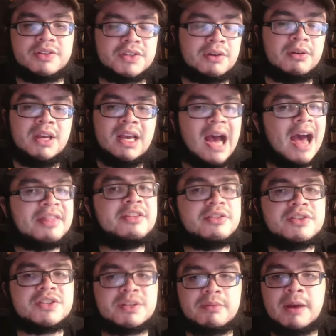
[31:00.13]
So I think
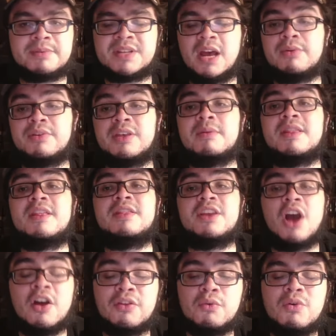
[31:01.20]
there's some upside with him. And then the
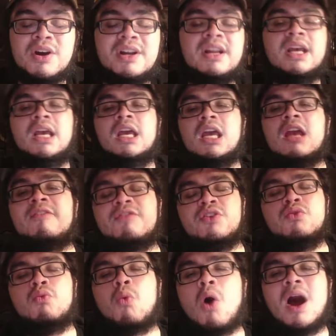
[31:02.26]
other one, if
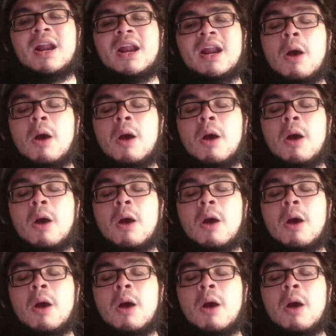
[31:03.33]
you want a